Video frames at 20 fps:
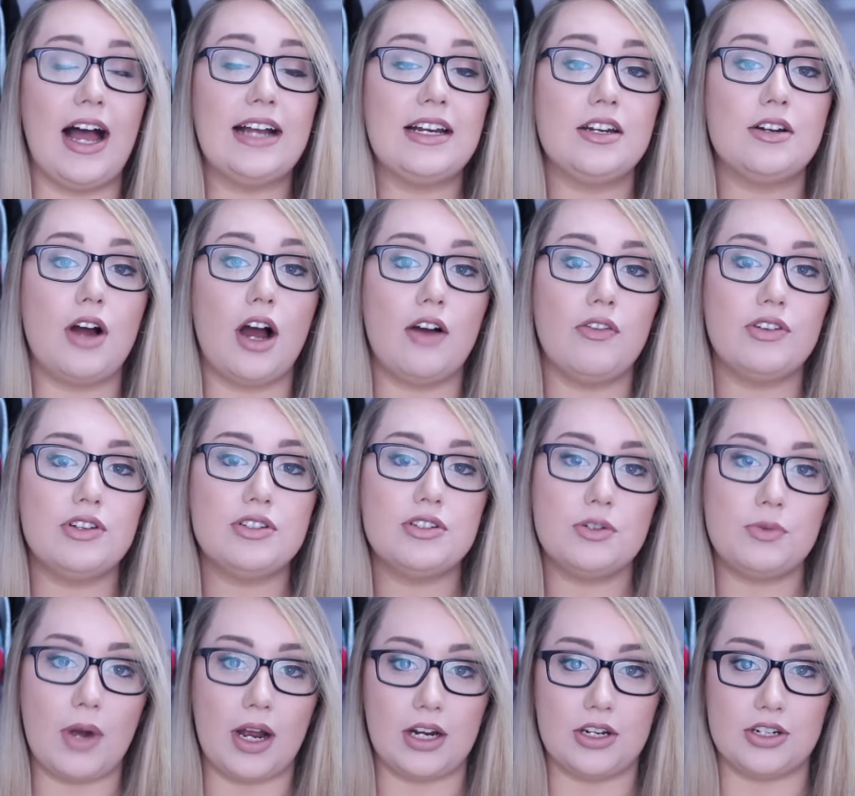I did offers
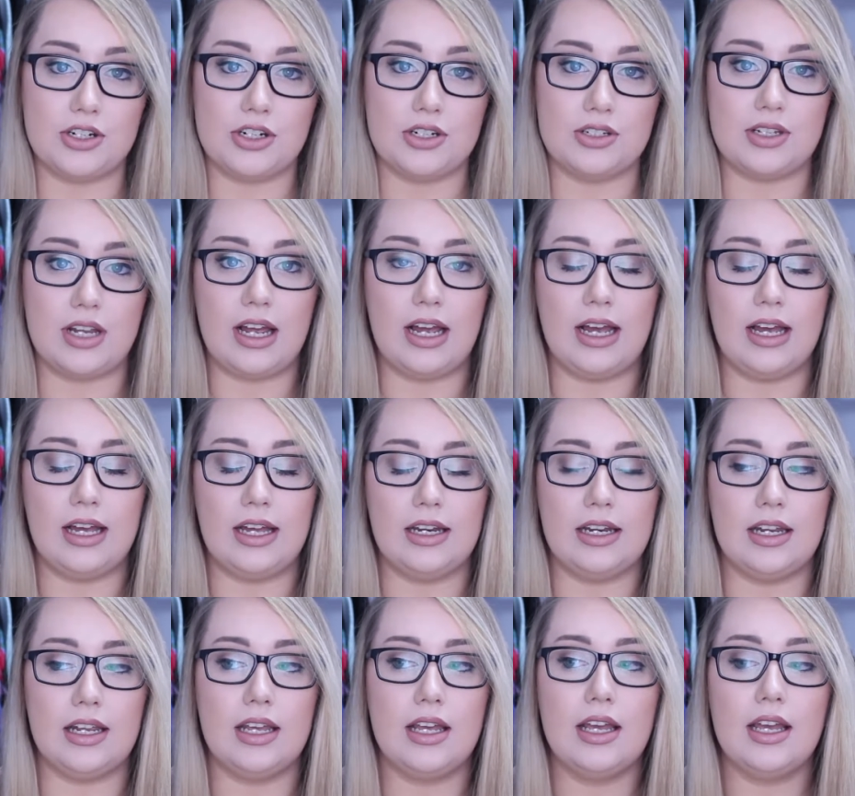to watchers on